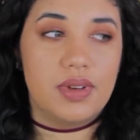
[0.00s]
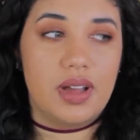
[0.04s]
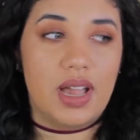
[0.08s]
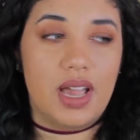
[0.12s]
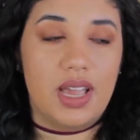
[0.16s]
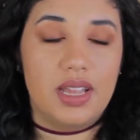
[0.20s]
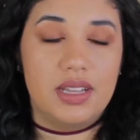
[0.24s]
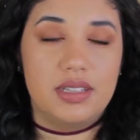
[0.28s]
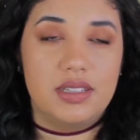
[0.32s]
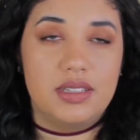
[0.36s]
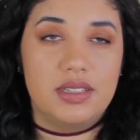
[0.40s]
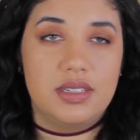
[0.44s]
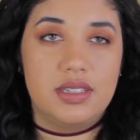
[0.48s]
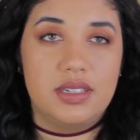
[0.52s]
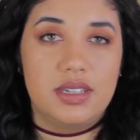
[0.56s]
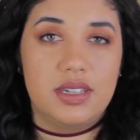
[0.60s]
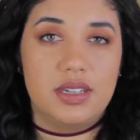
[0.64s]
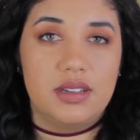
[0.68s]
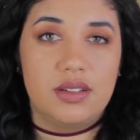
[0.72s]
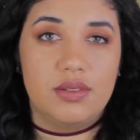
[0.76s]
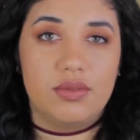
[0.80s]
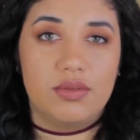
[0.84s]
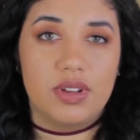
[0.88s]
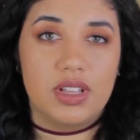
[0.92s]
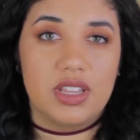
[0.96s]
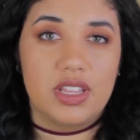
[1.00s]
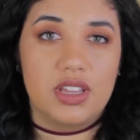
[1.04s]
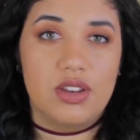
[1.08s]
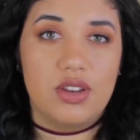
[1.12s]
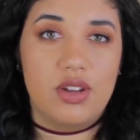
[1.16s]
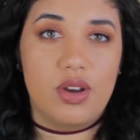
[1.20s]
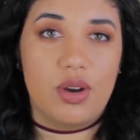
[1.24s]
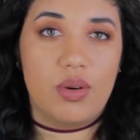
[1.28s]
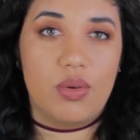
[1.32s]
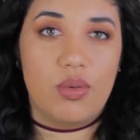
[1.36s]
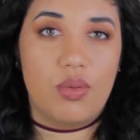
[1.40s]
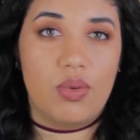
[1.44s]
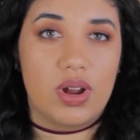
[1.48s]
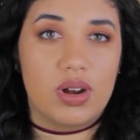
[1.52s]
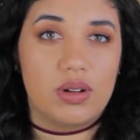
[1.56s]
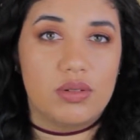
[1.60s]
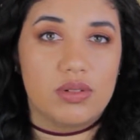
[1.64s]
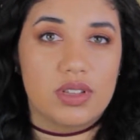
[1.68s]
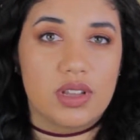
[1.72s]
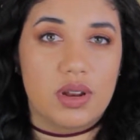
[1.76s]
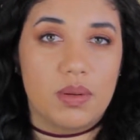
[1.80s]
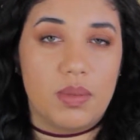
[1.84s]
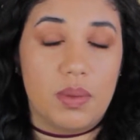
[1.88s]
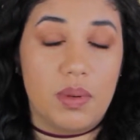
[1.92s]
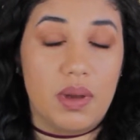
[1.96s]
I didn't really know what it
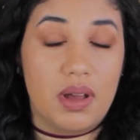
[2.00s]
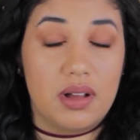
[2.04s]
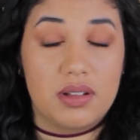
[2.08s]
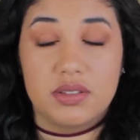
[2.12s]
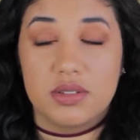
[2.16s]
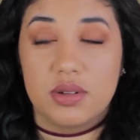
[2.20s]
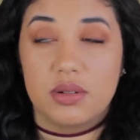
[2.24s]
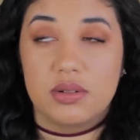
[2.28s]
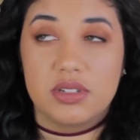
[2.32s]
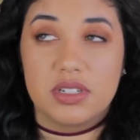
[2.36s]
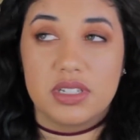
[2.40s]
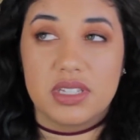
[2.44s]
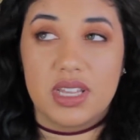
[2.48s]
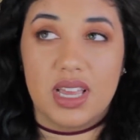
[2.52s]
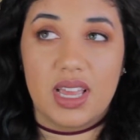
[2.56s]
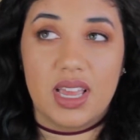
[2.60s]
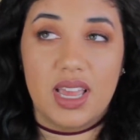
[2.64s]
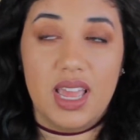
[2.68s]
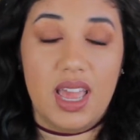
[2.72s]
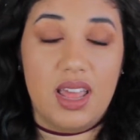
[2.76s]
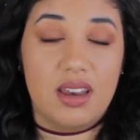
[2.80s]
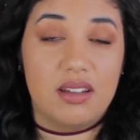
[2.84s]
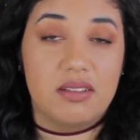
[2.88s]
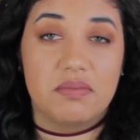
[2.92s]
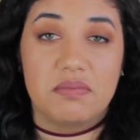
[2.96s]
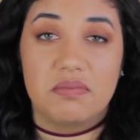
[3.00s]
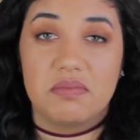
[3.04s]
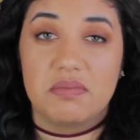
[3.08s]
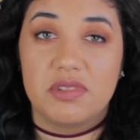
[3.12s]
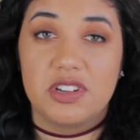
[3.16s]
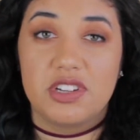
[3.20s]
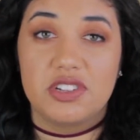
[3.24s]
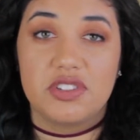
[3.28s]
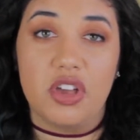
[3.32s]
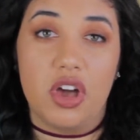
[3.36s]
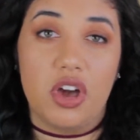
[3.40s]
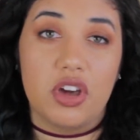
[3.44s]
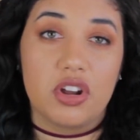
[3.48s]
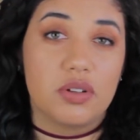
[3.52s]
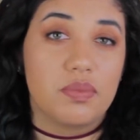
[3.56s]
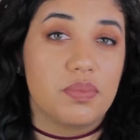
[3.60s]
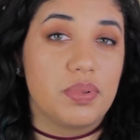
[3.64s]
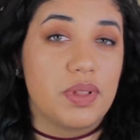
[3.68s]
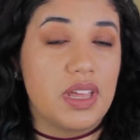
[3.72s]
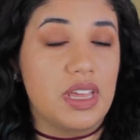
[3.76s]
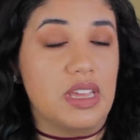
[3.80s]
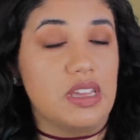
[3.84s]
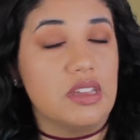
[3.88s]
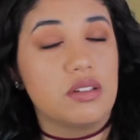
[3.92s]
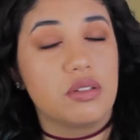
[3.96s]
was going to be about, so I was just like, again, just auto
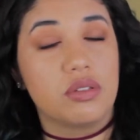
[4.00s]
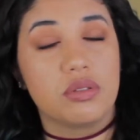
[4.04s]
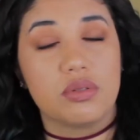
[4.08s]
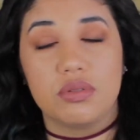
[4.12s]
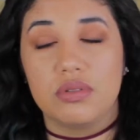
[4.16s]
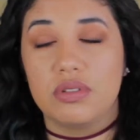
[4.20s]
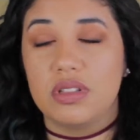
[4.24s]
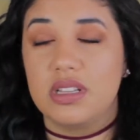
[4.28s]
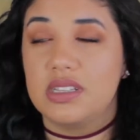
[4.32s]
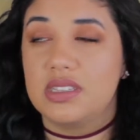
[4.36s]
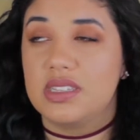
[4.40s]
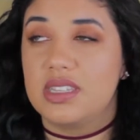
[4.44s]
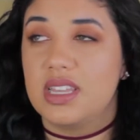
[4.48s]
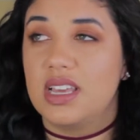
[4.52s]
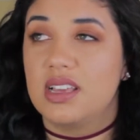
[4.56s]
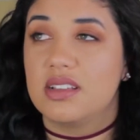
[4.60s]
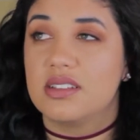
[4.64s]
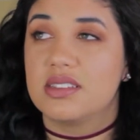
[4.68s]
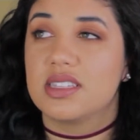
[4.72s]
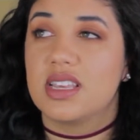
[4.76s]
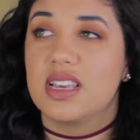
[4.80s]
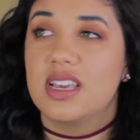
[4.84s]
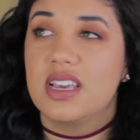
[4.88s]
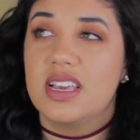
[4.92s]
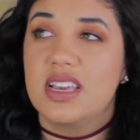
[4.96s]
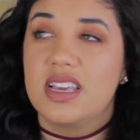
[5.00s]
playing through these things,